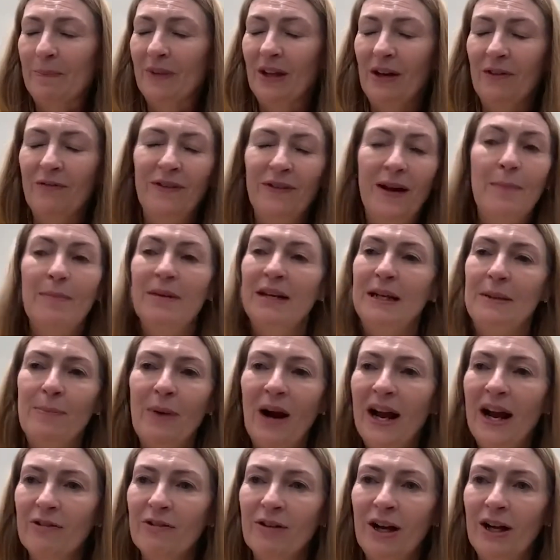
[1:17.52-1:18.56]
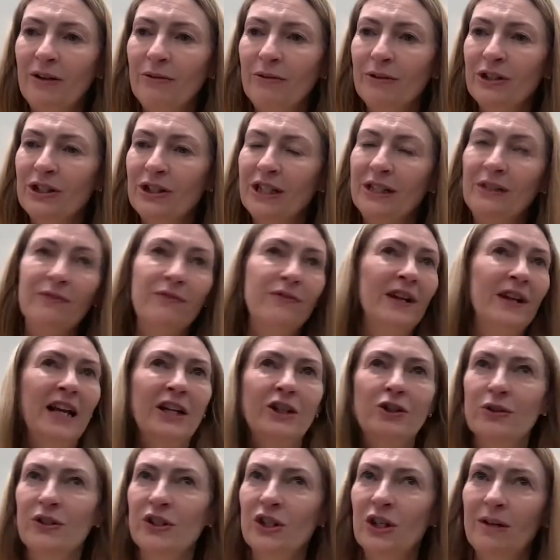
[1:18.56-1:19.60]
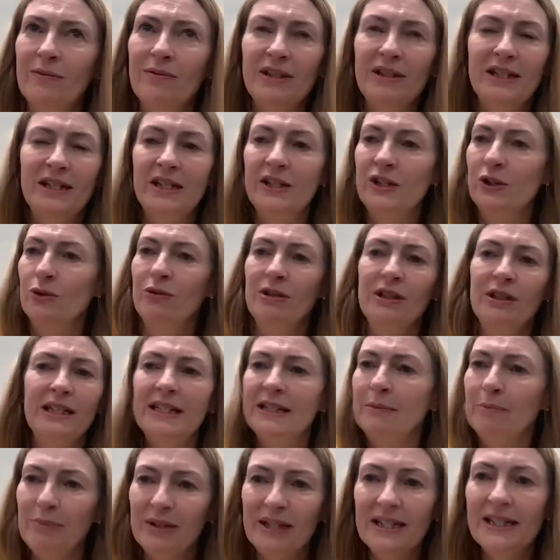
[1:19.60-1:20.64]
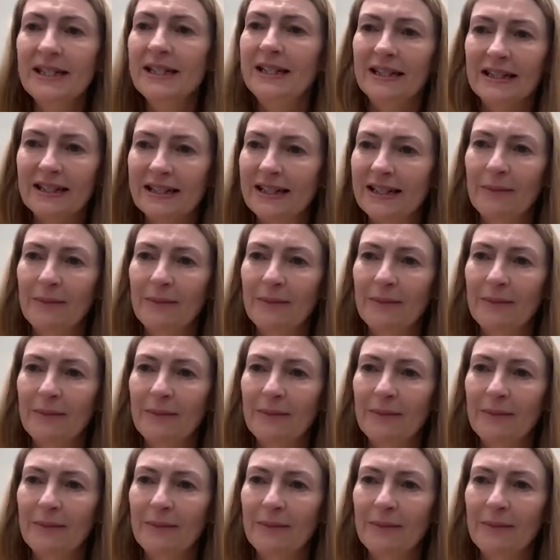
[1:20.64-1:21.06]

a family background in financial services or indeed in business.